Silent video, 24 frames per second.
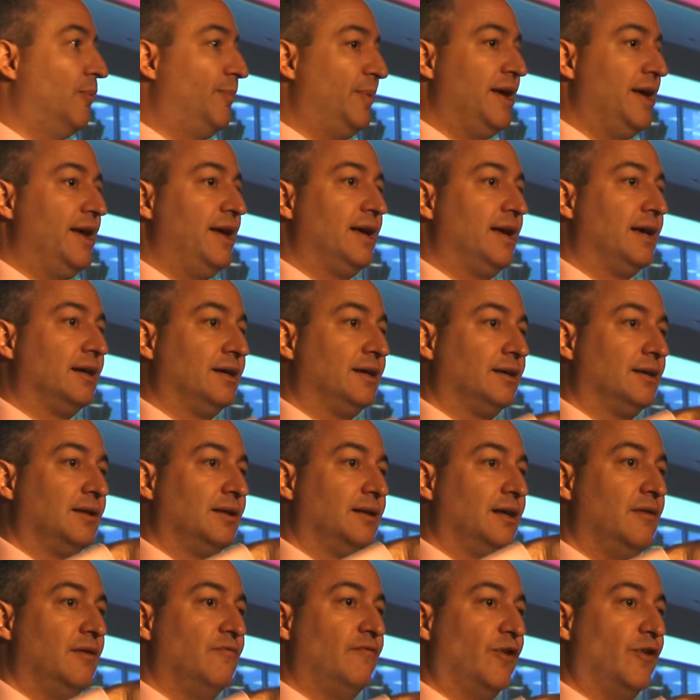you're
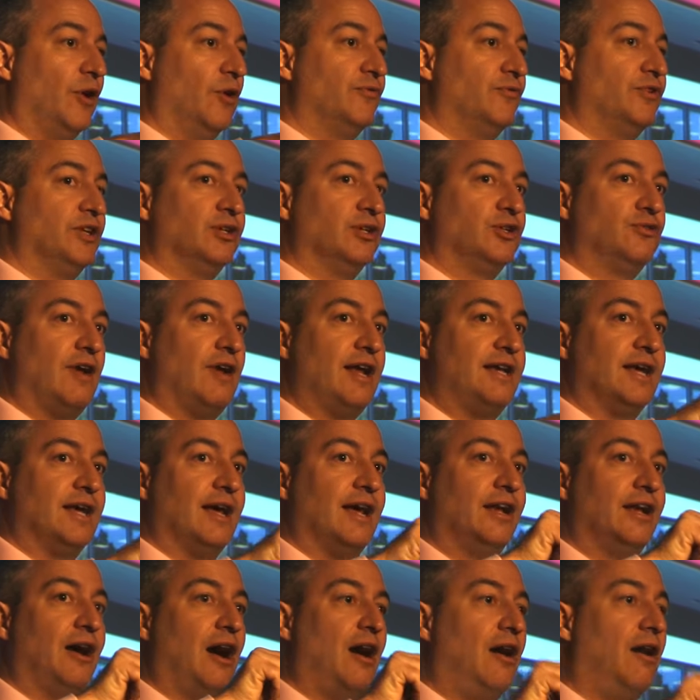being involved
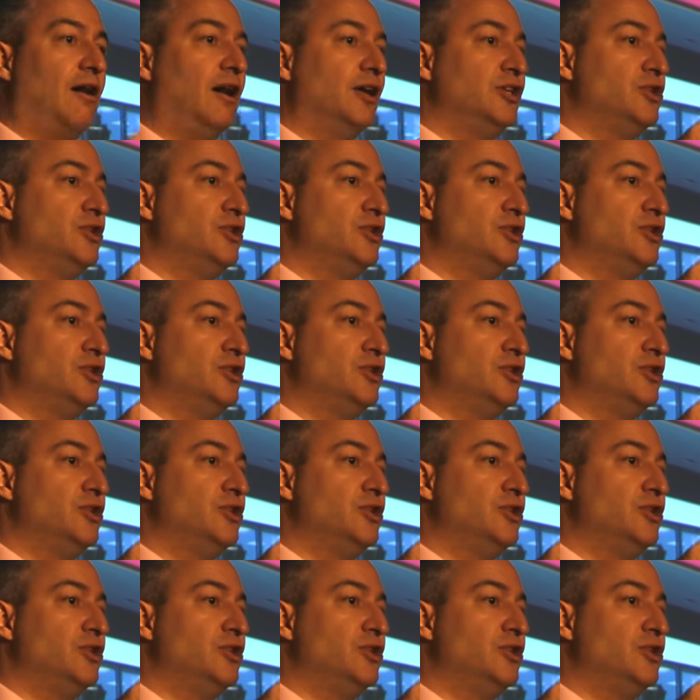in credit.